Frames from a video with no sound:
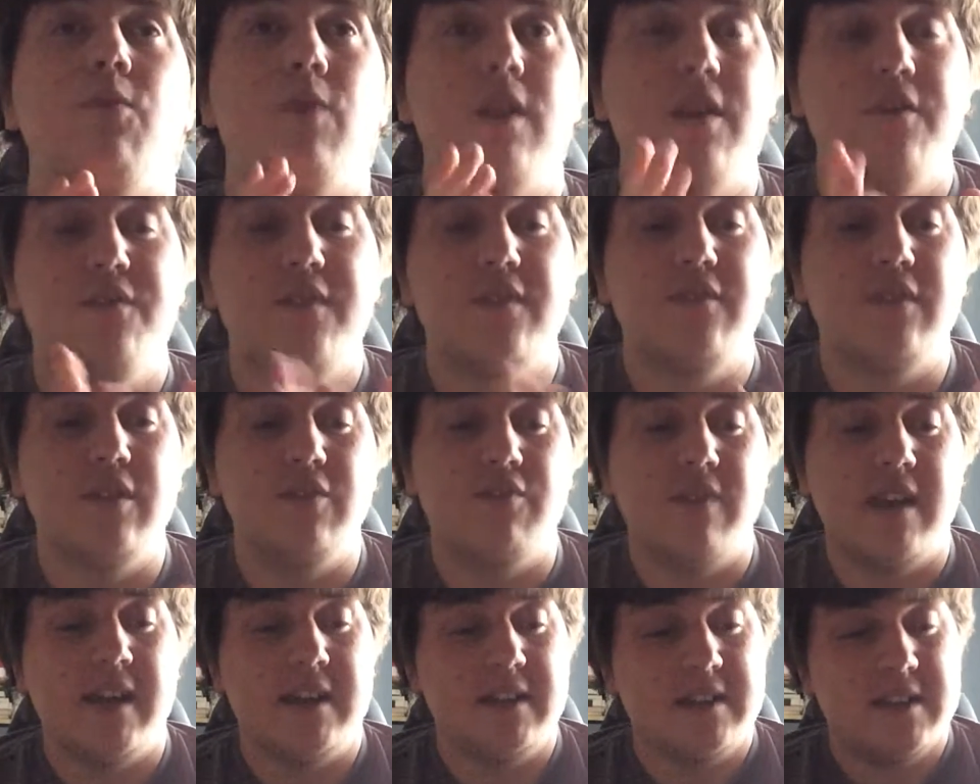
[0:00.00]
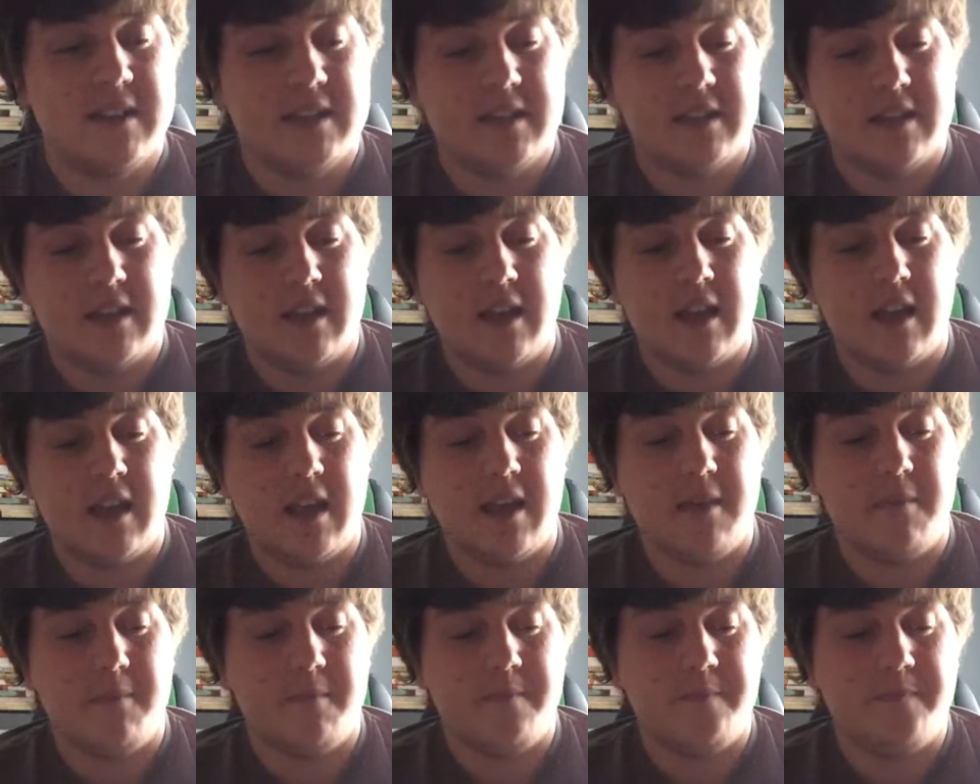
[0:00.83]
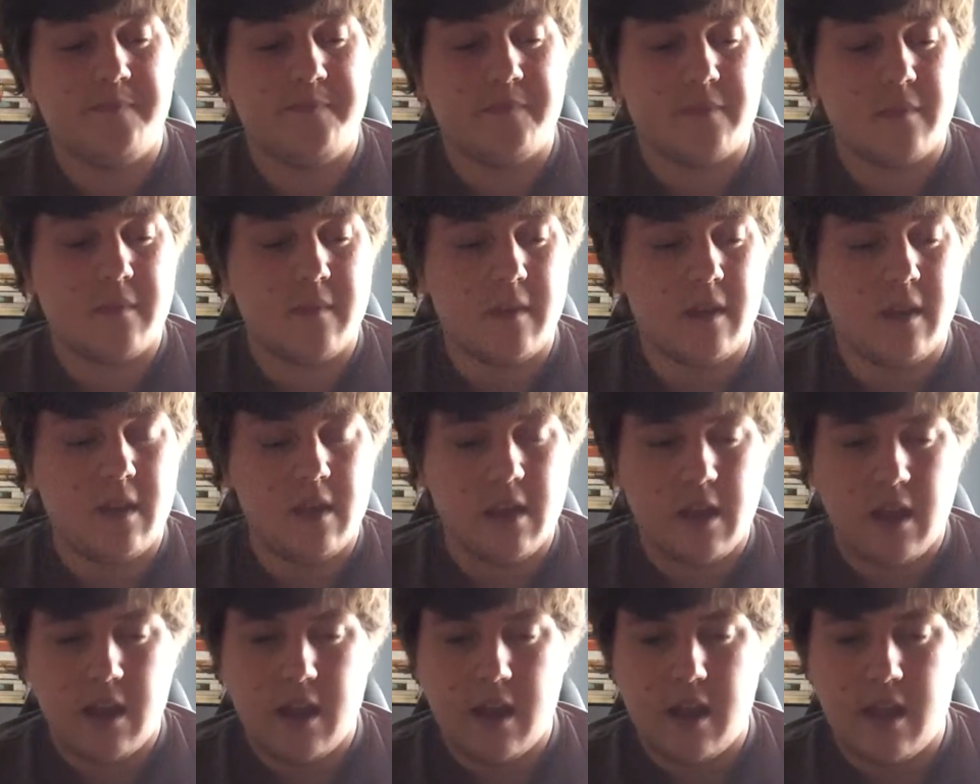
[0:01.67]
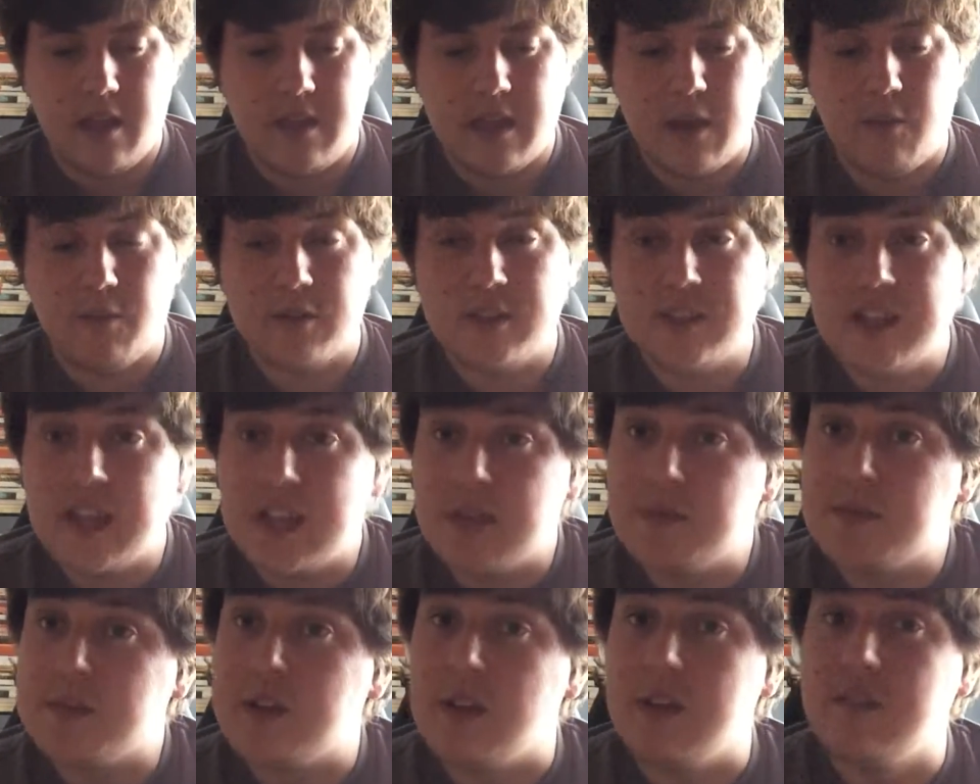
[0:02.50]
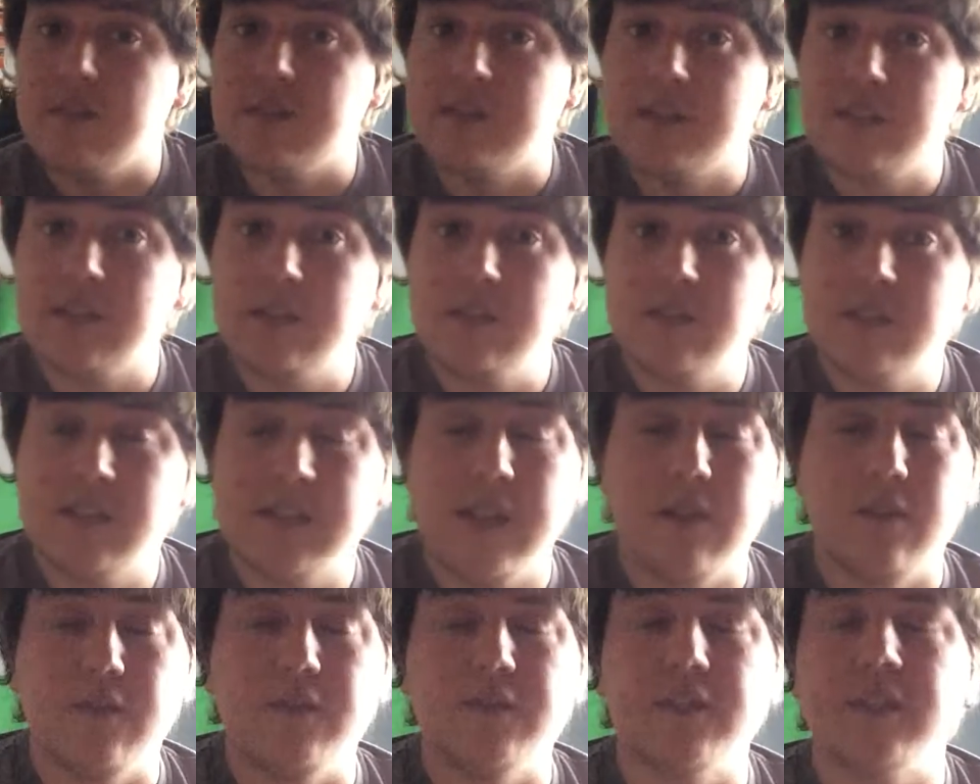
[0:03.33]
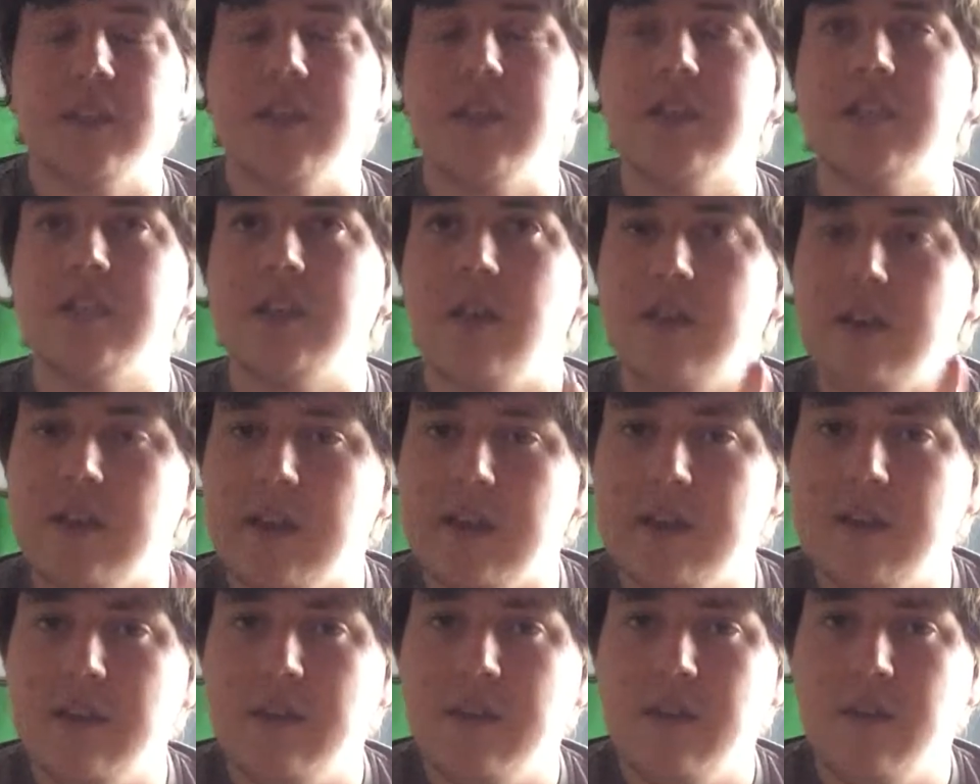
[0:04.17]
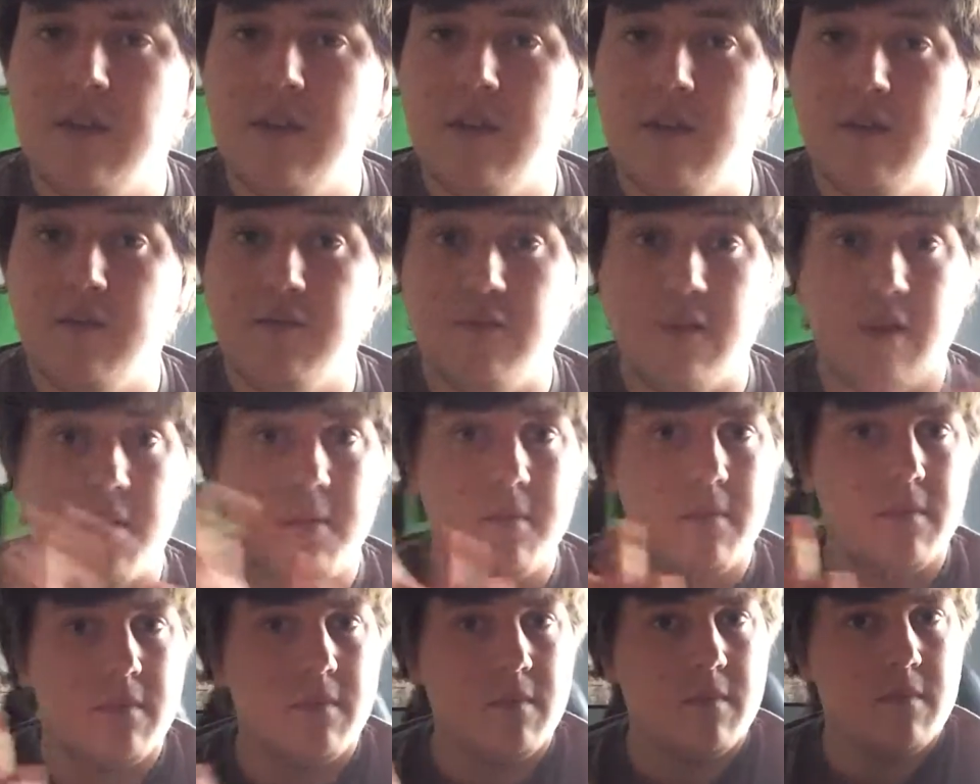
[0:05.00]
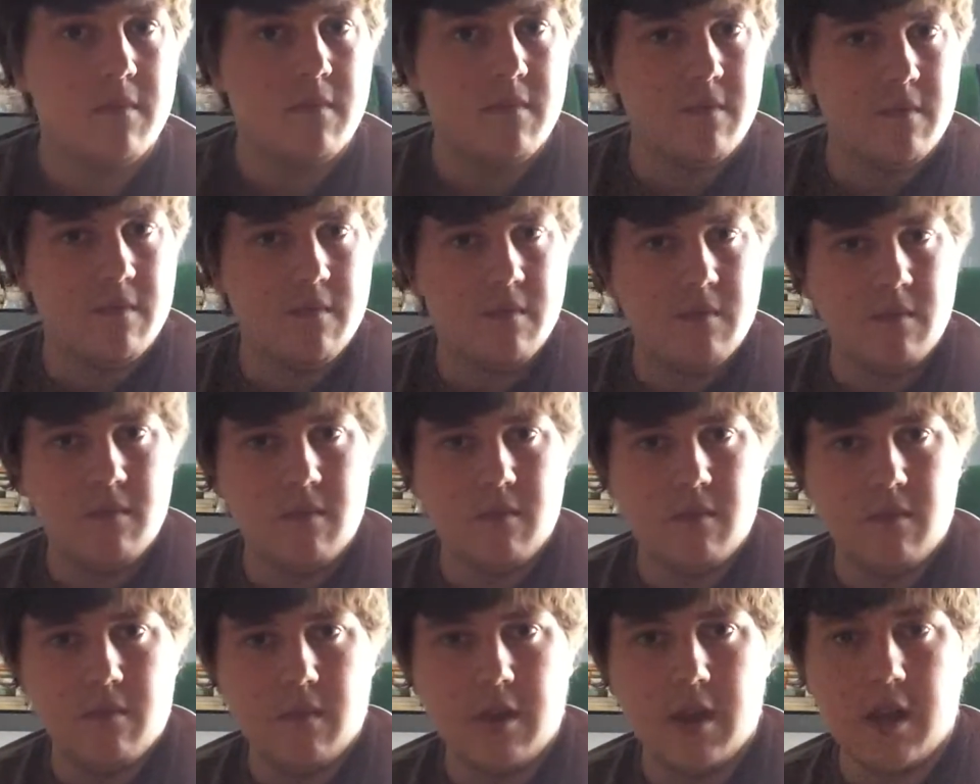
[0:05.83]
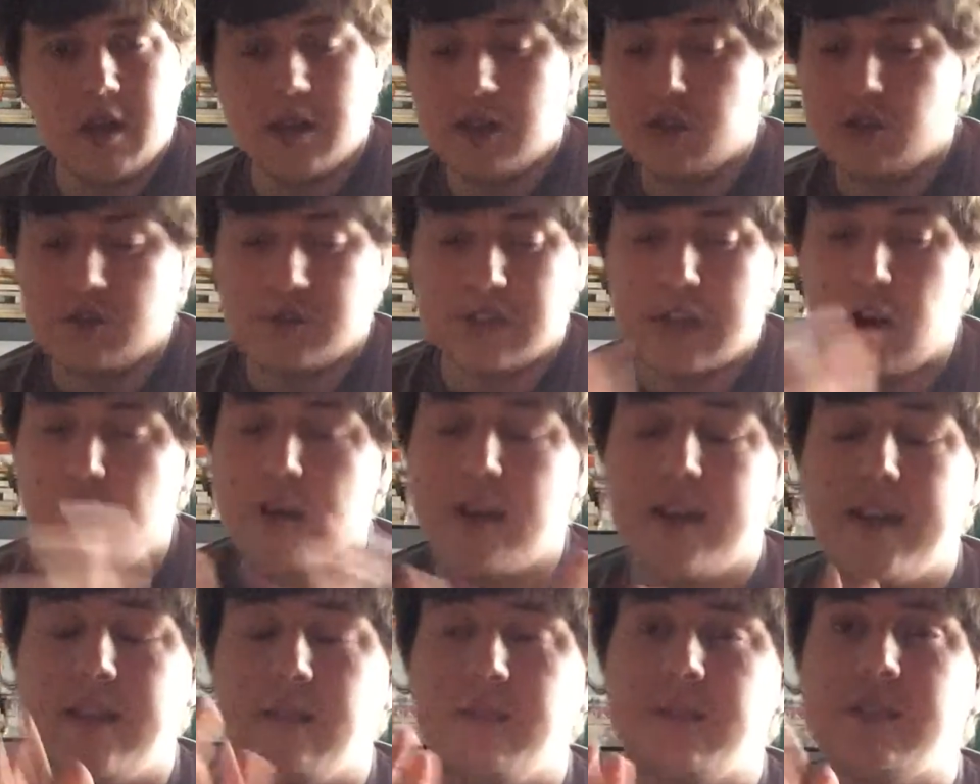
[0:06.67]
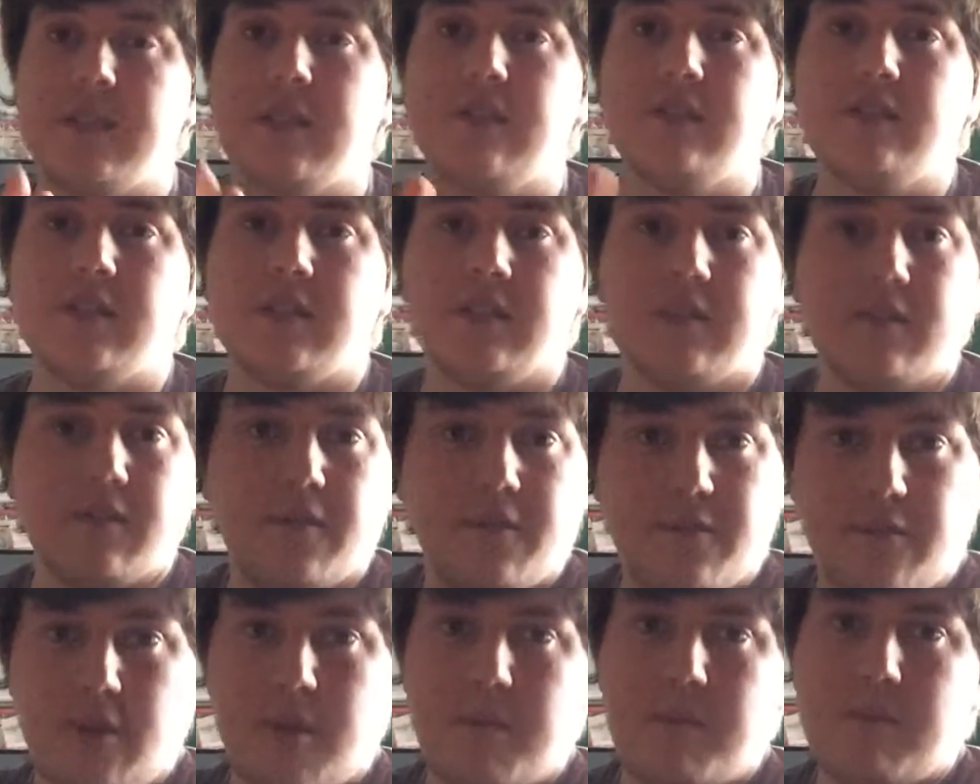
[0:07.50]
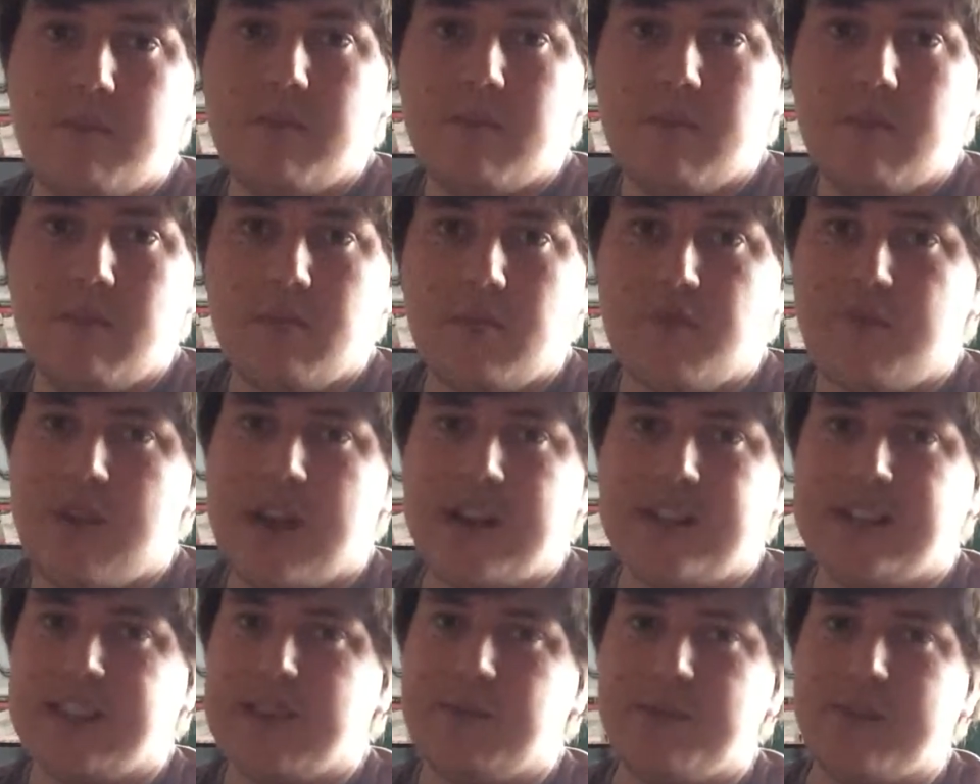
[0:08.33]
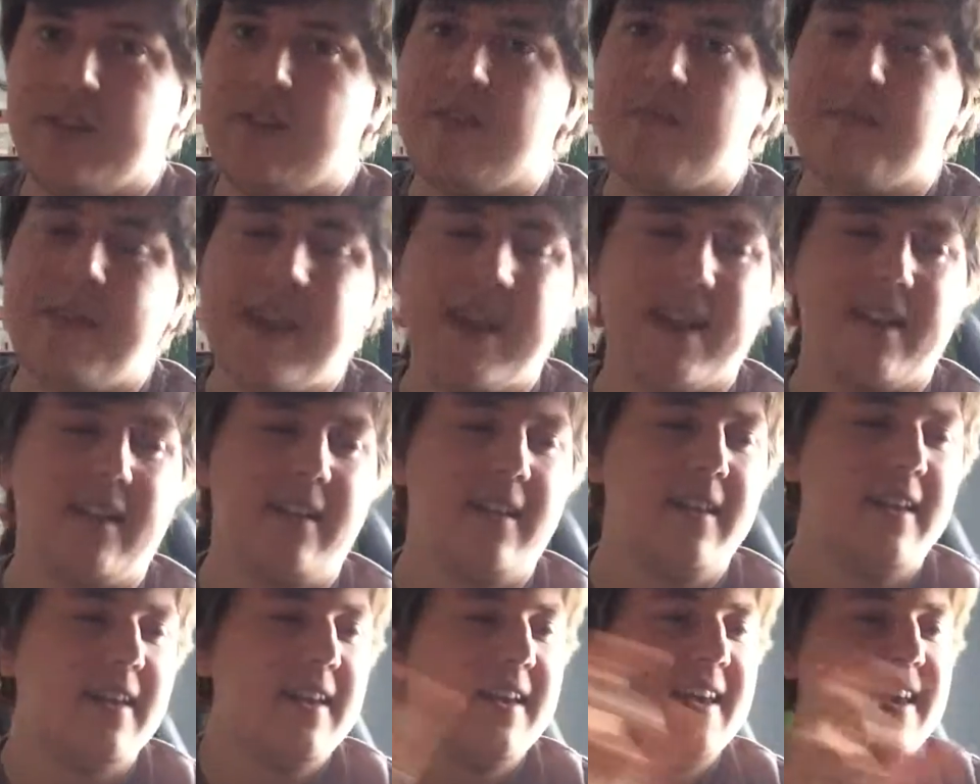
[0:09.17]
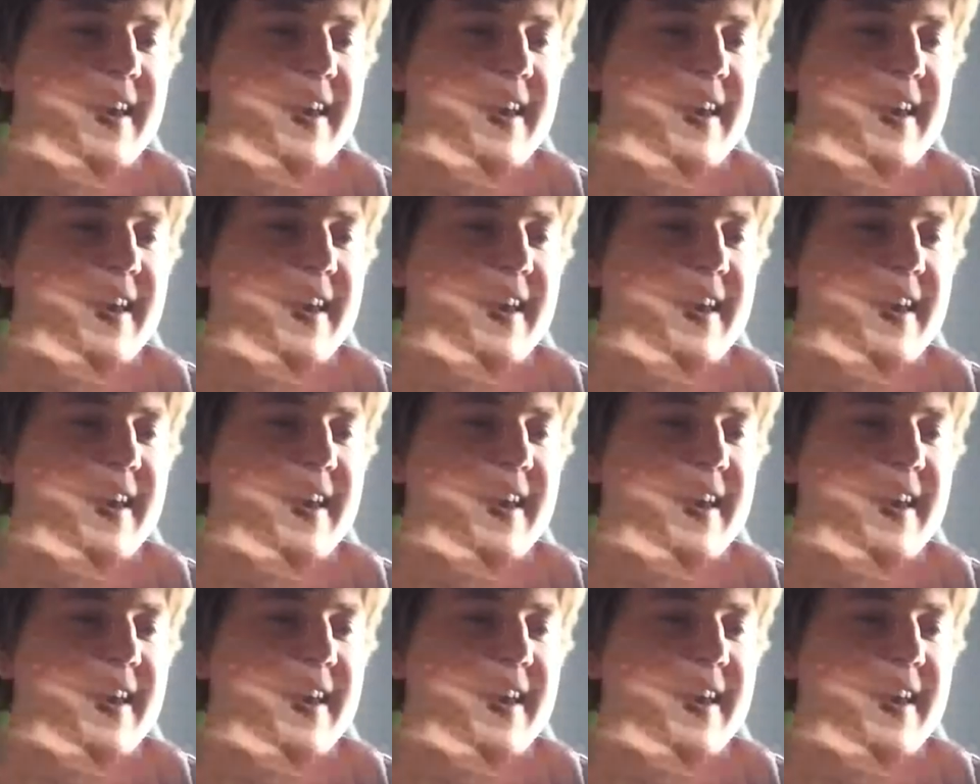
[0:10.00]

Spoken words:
1 in 50 rats that would set themselves aside from, sort of segregate themselves from the rats that were going mental,